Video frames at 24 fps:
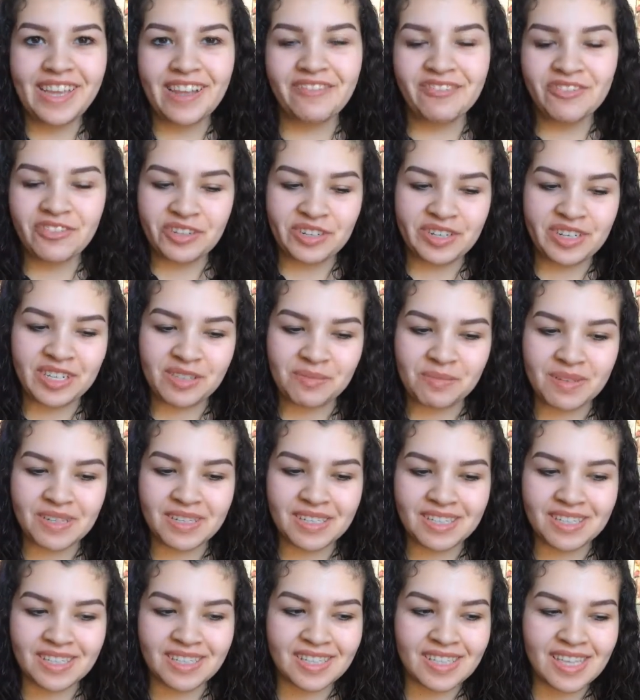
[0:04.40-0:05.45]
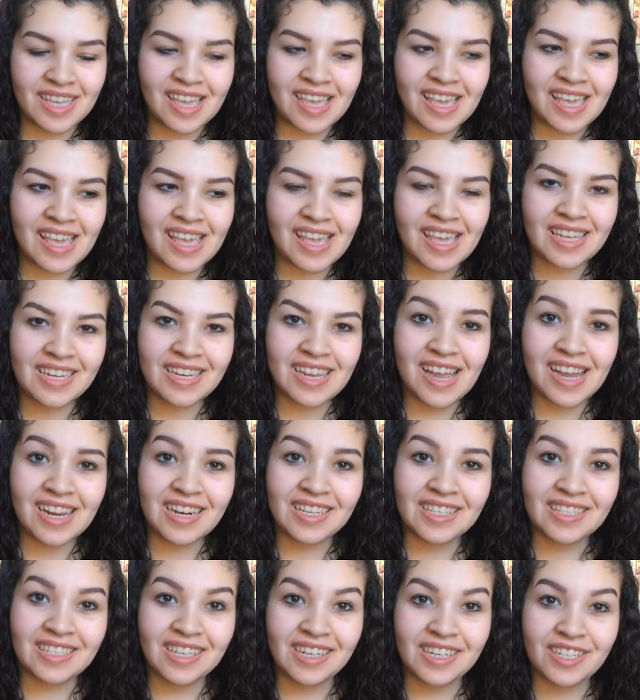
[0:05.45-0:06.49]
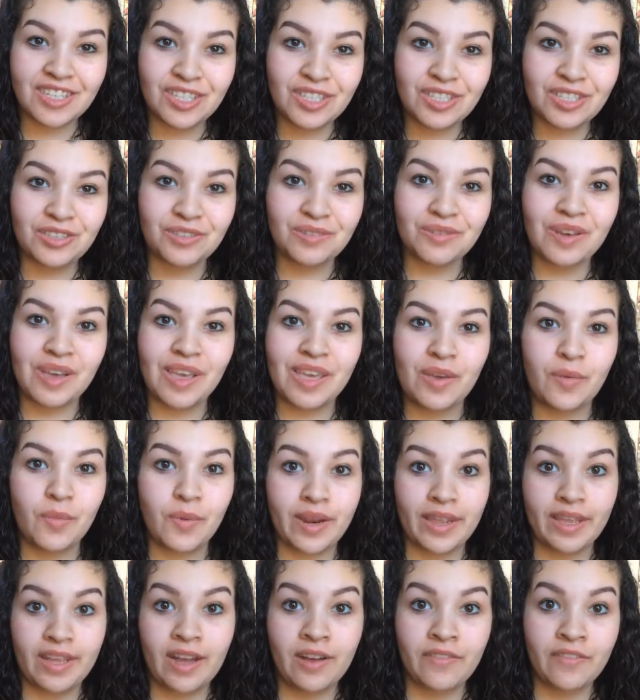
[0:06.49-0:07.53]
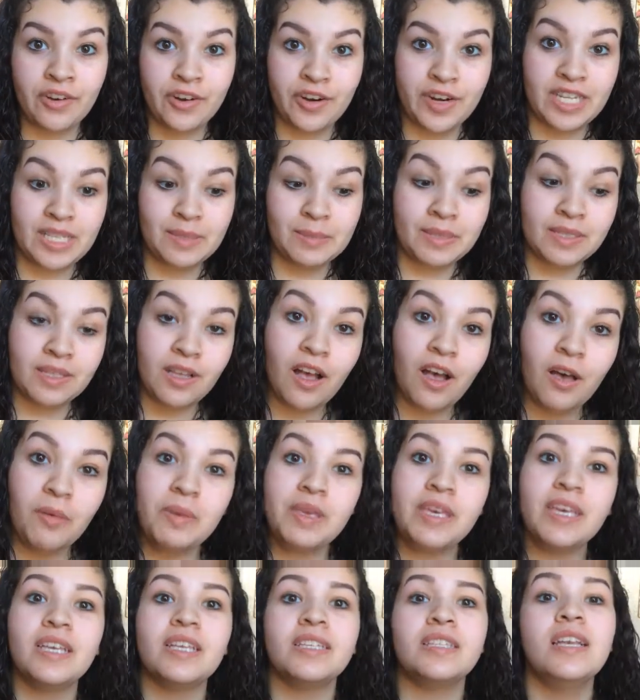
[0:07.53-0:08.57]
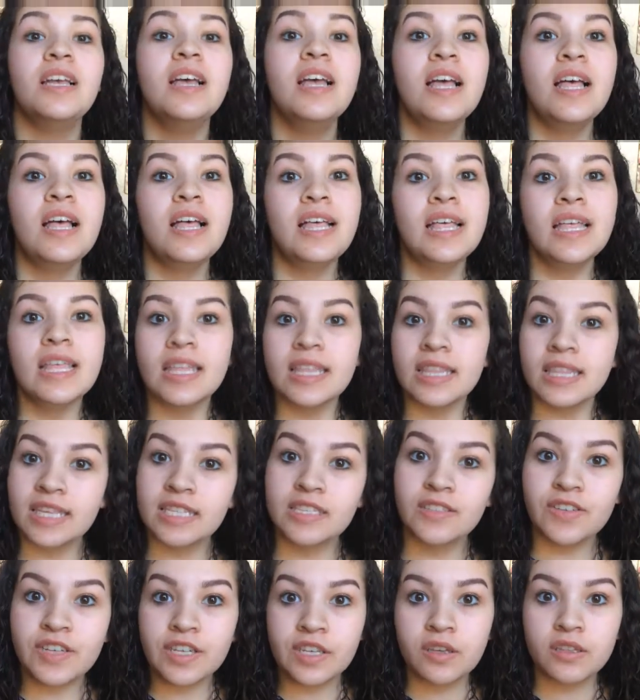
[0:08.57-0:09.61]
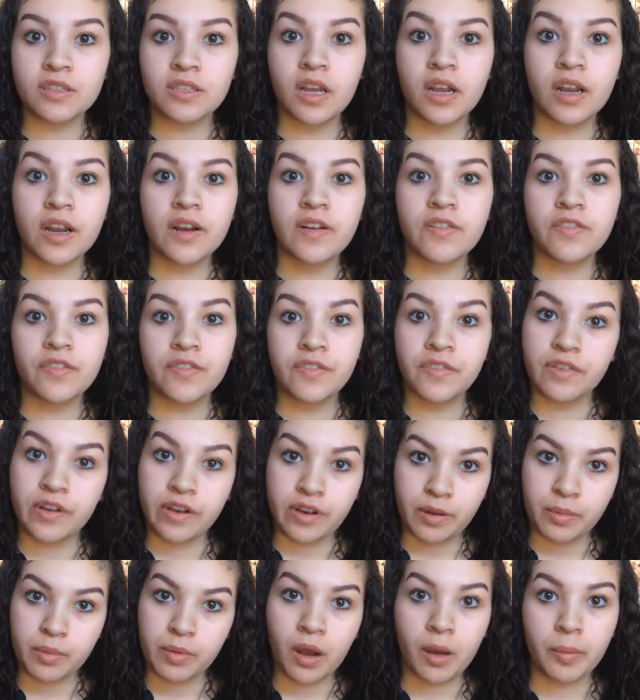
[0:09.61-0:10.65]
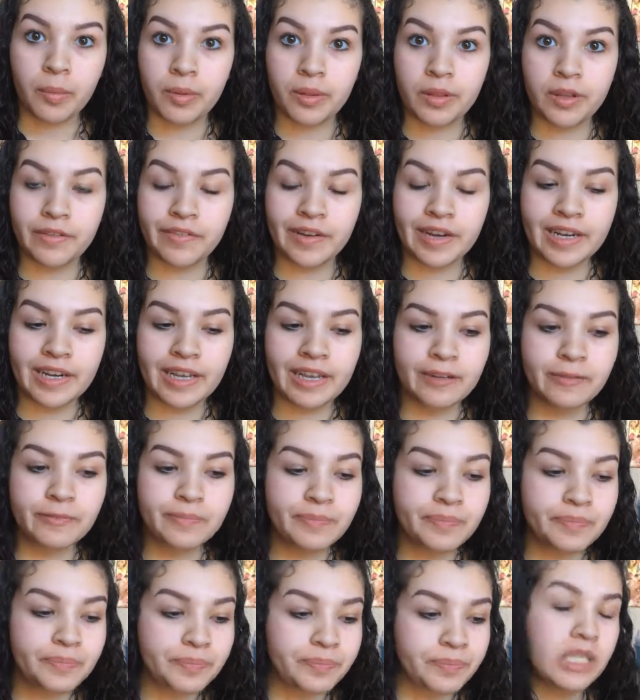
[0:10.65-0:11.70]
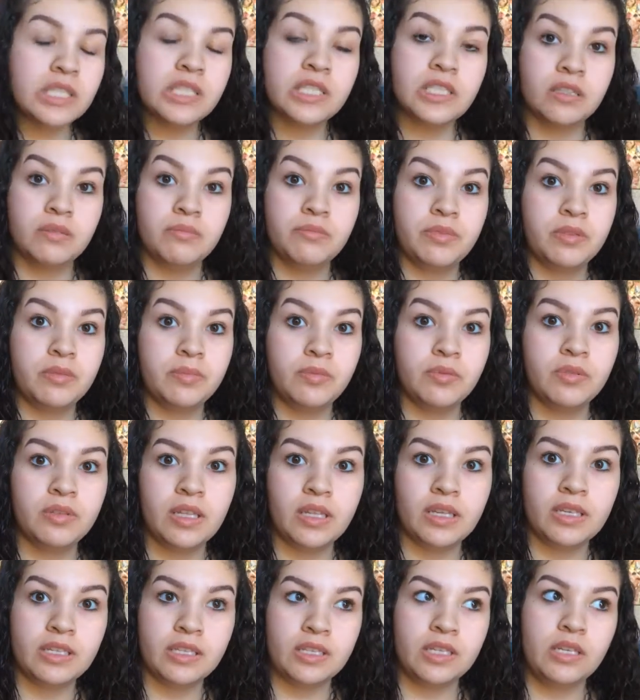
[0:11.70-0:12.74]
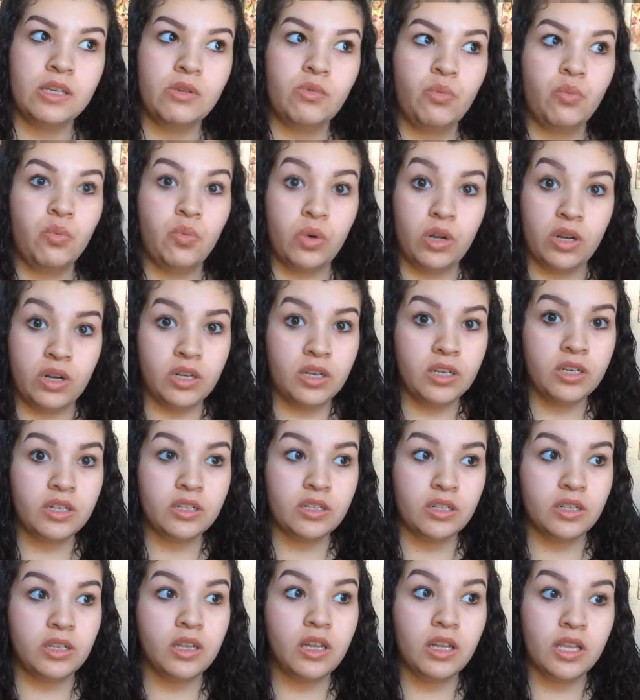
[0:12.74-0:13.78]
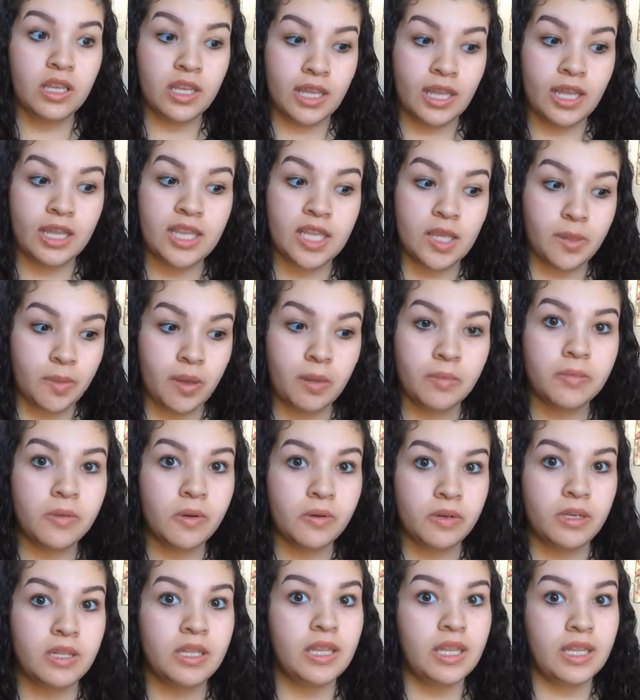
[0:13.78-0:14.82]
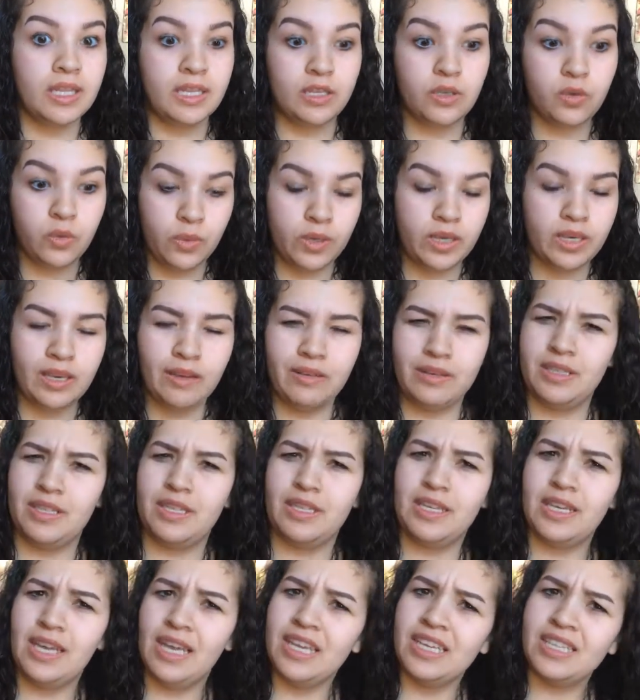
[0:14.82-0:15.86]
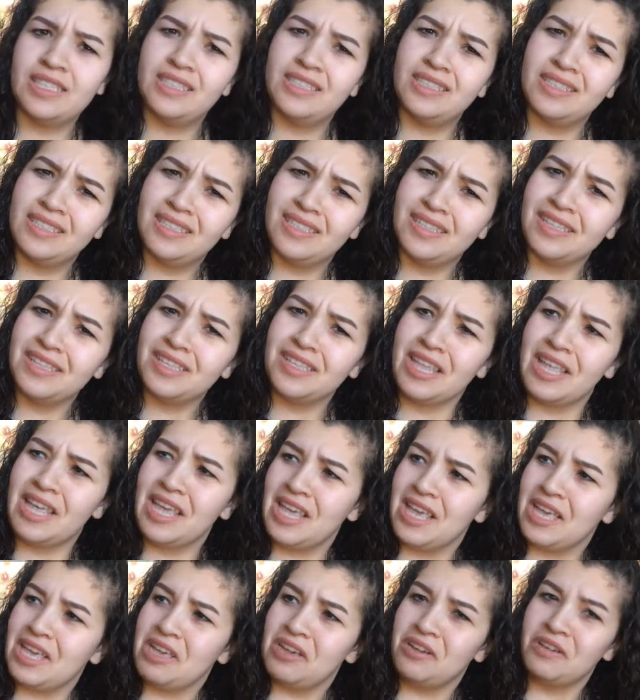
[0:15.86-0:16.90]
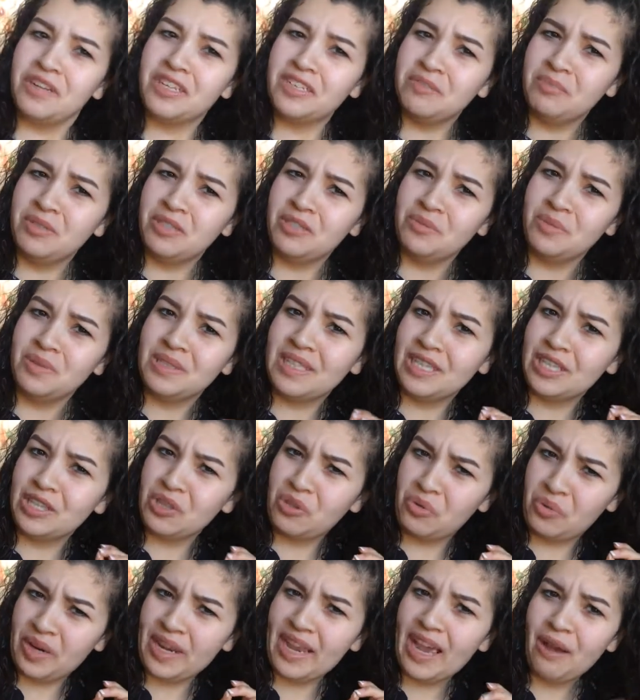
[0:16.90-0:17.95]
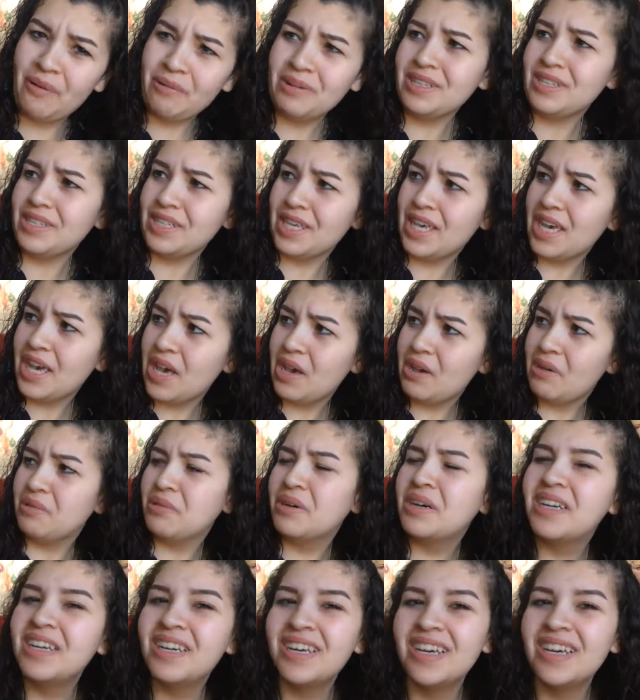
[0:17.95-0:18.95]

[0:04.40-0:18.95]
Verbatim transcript: day after Christmas and I decided to do a what I got for Christmas haul because these videos are very popular right now. Some people like were getting them uploaded like quick. I was like, guys, Christmas was like three hours